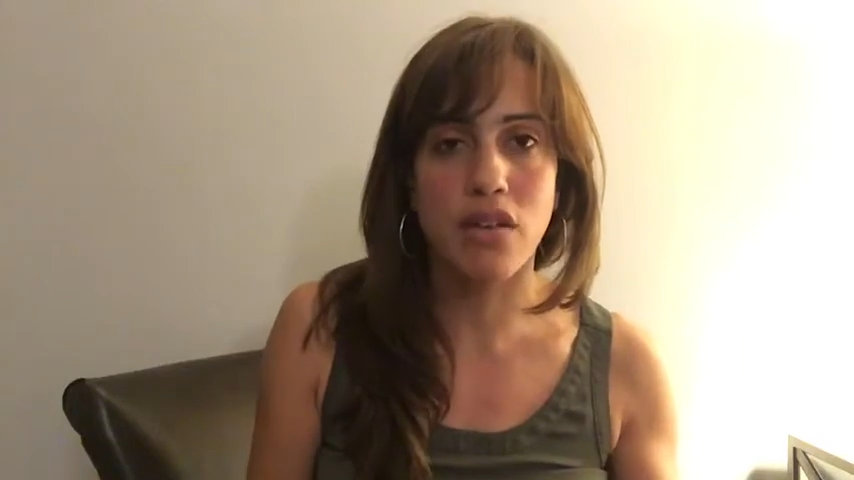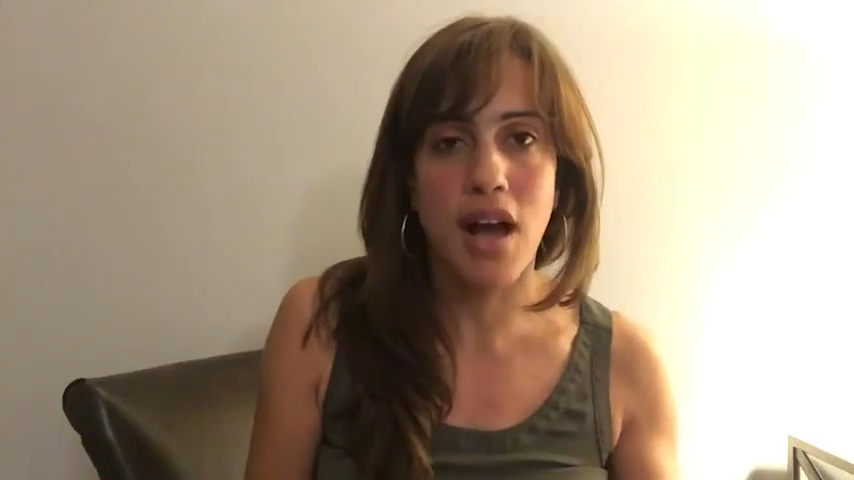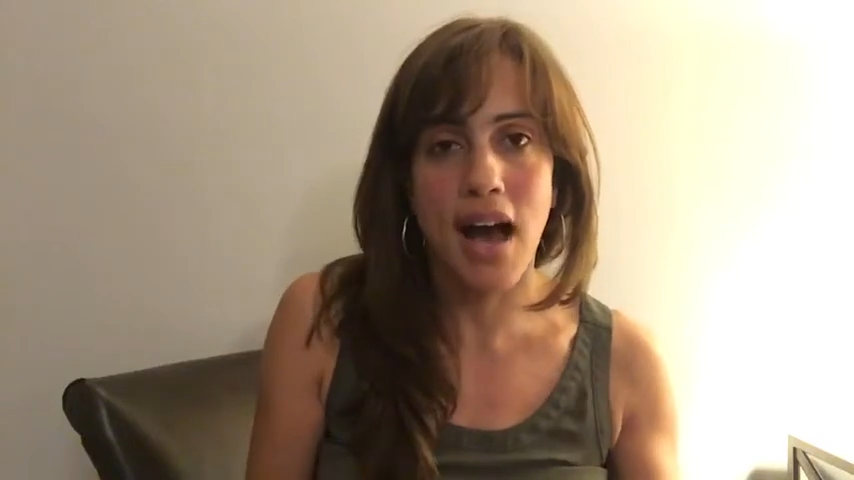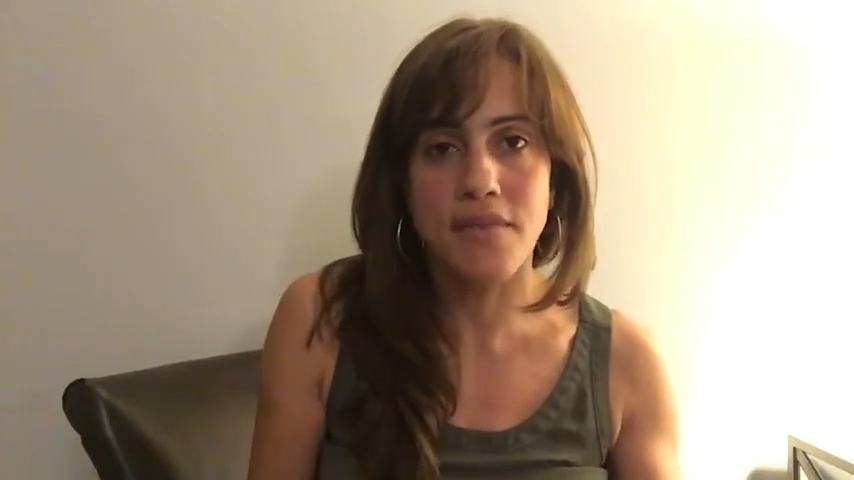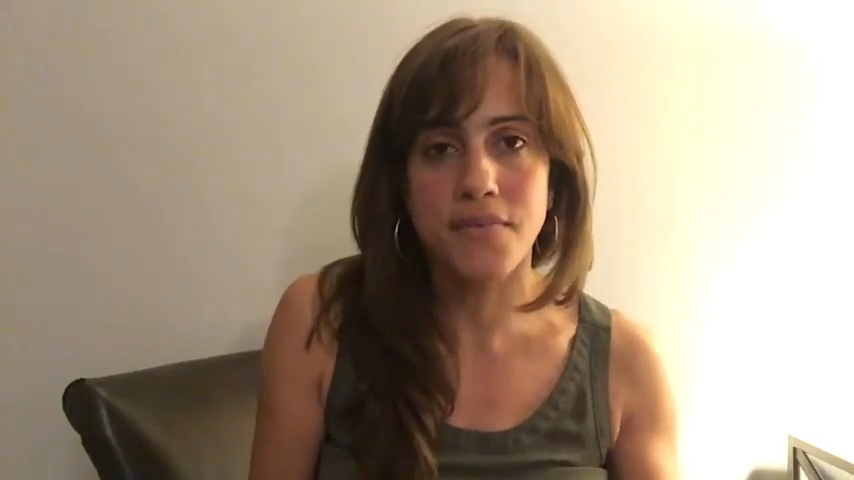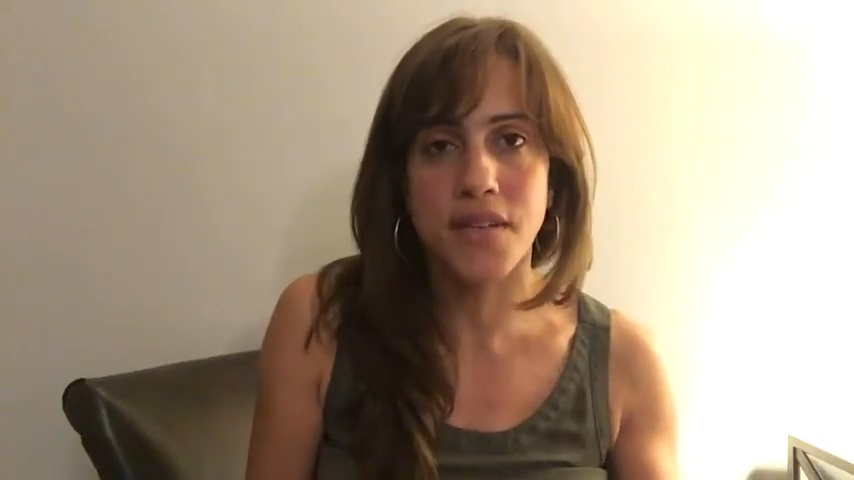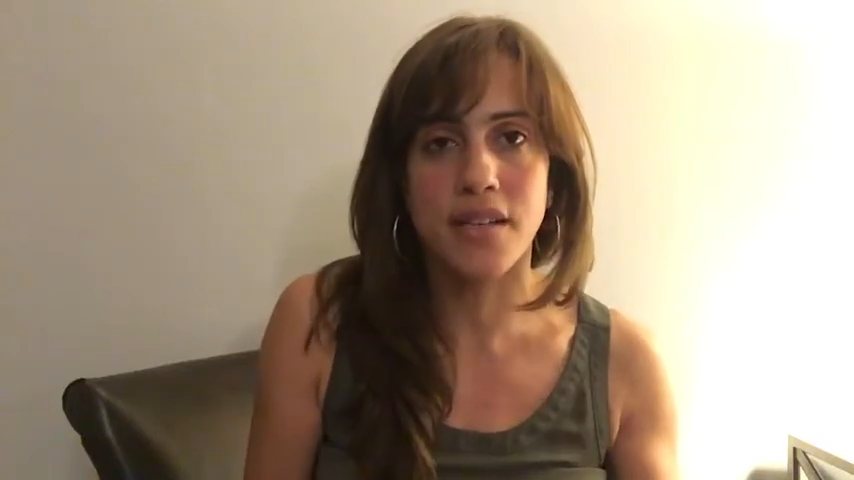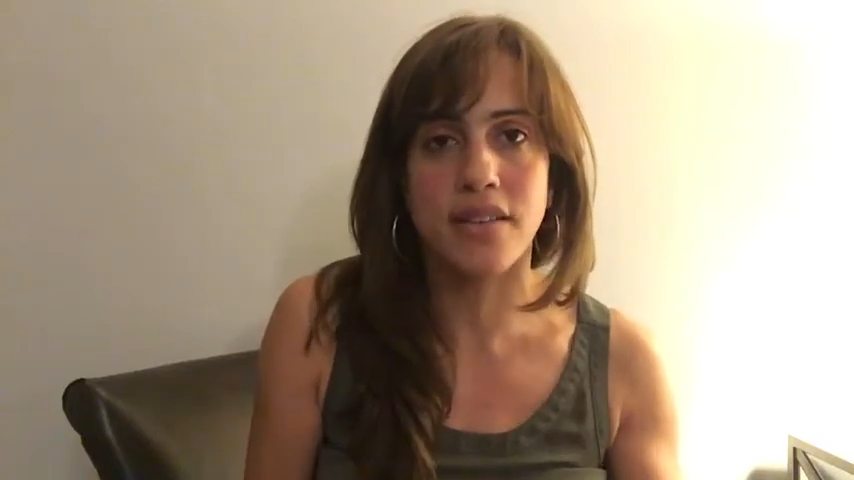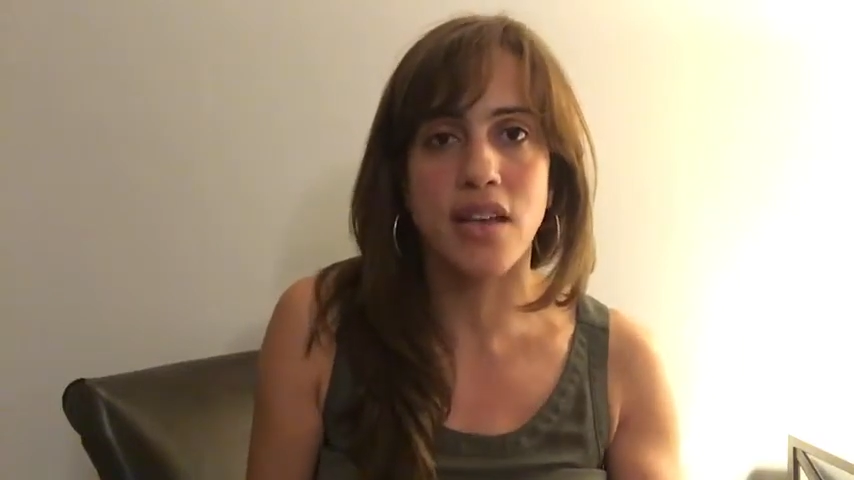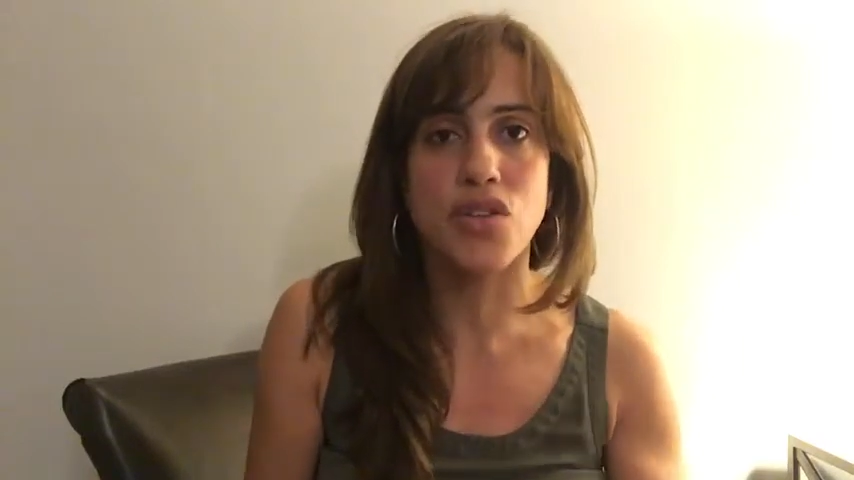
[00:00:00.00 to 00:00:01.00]

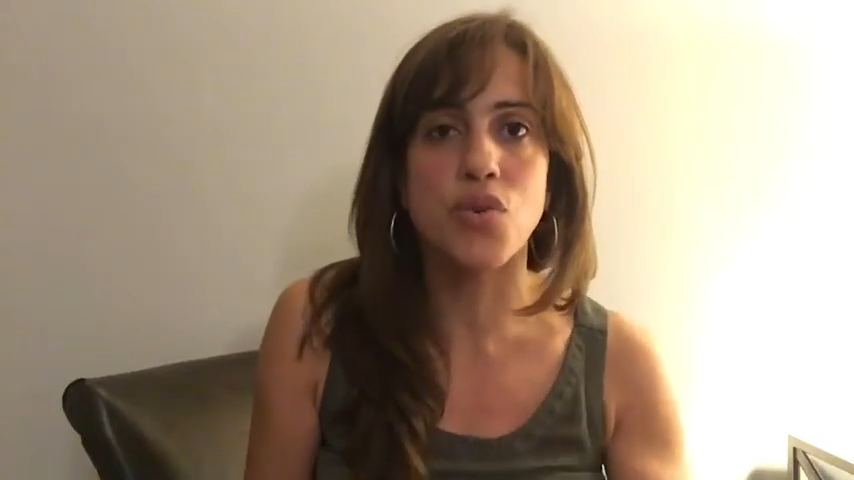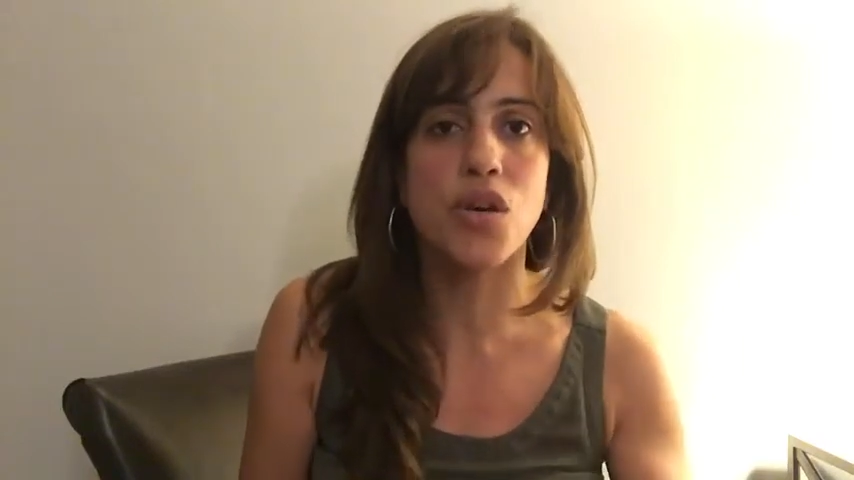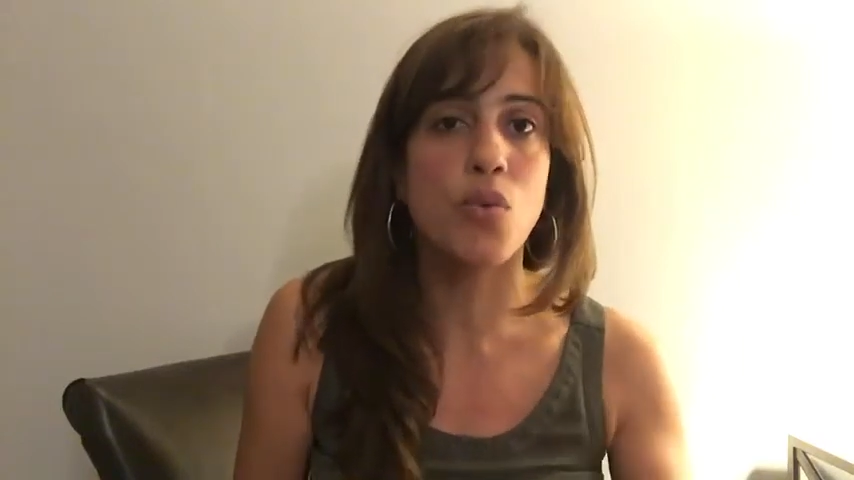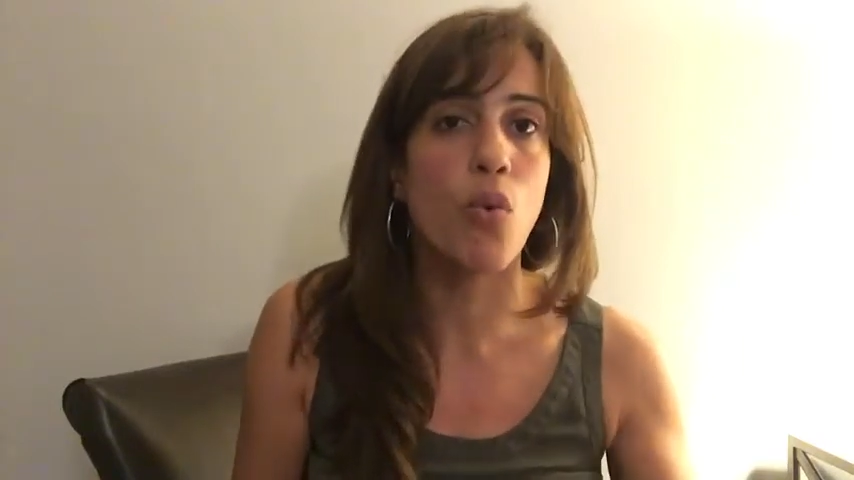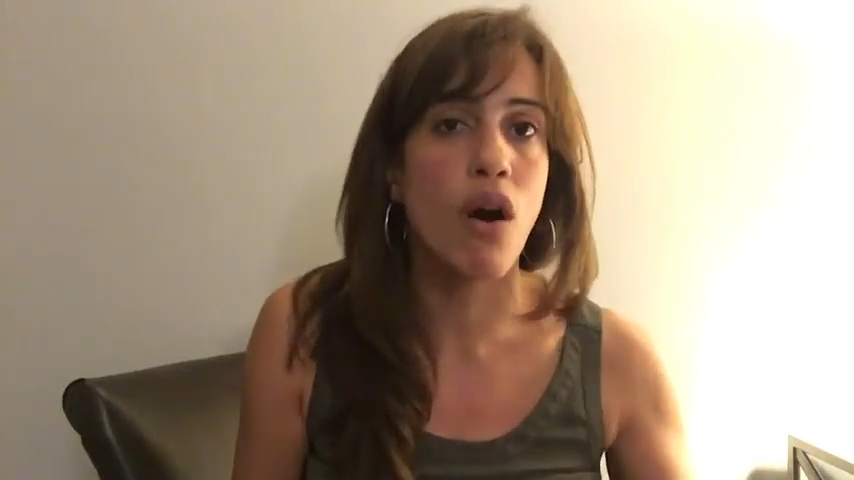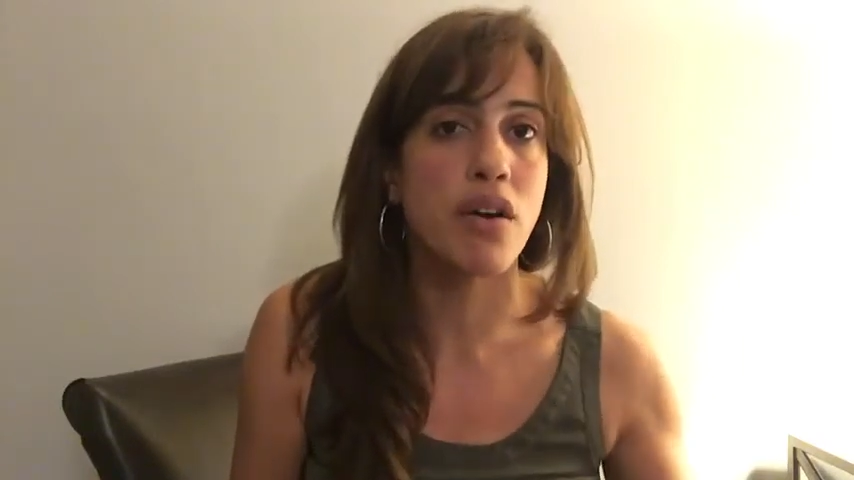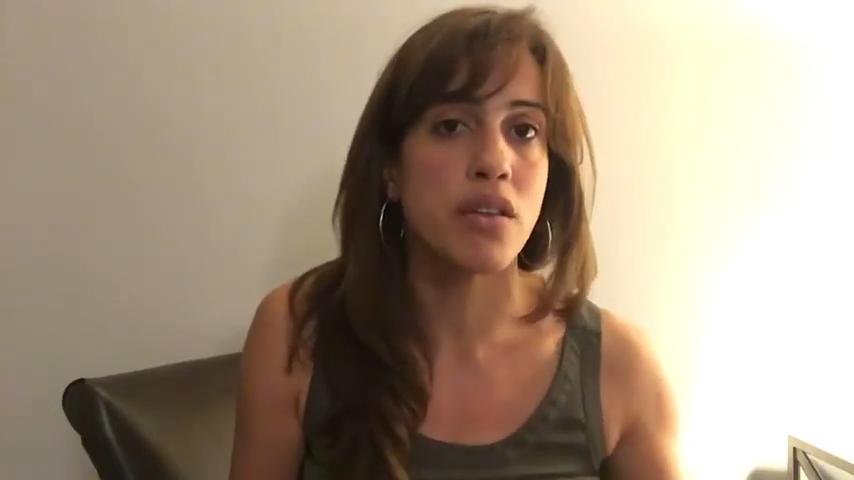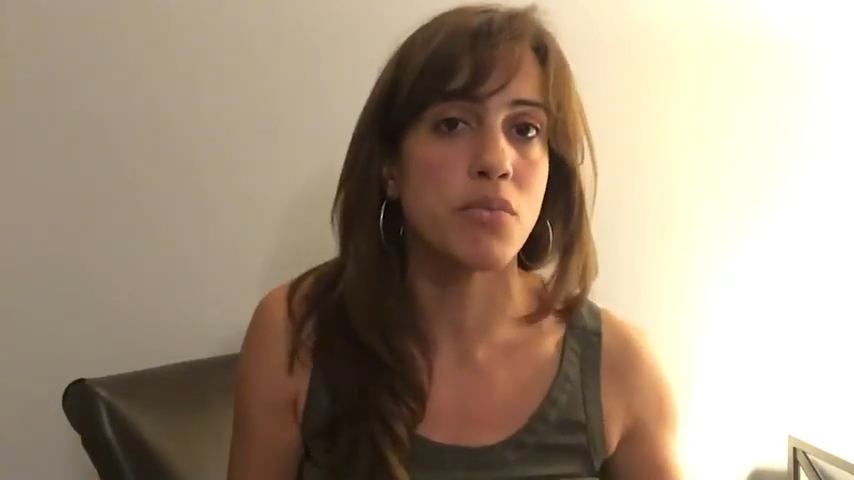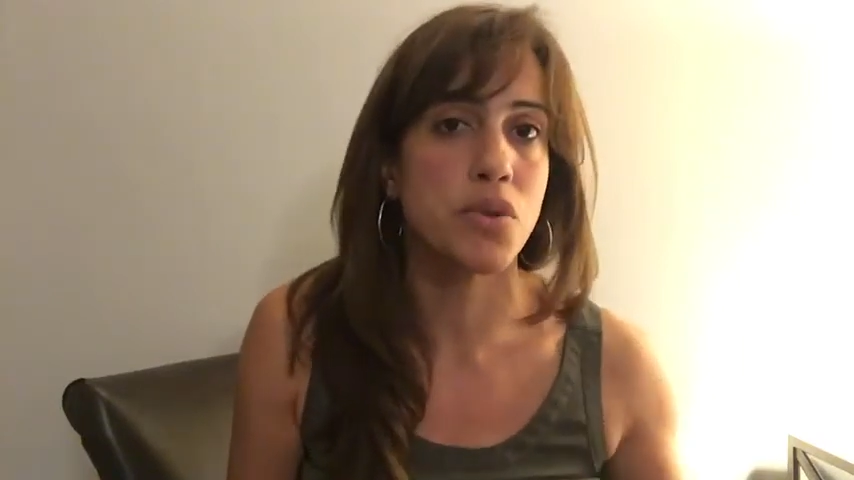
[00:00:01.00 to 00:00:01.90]
confident that you can walk them